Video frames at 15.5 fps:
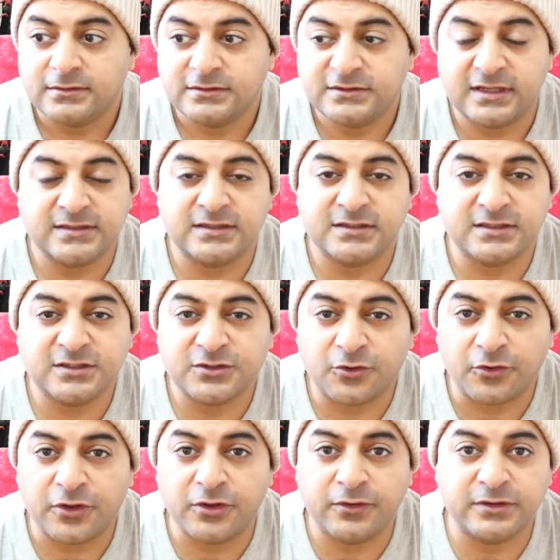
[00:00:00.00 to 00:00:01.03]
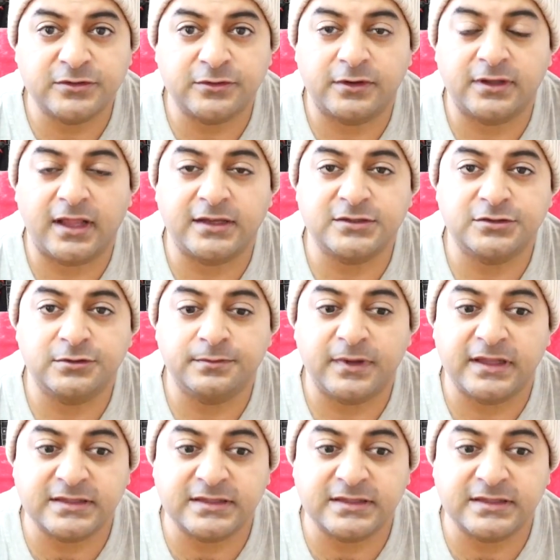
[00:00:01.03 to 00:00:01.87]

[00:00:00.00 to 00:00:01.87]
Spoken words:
doesn't just throw you into a classroom.